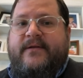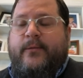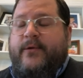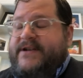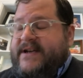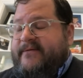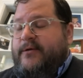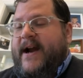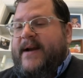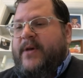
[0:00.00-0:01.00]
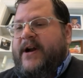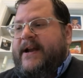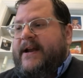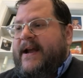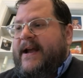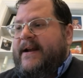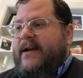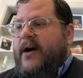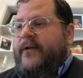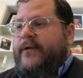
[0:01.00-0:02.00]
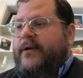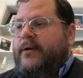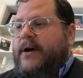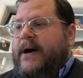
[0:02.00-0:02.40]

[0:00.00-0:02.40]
receive grant money, and also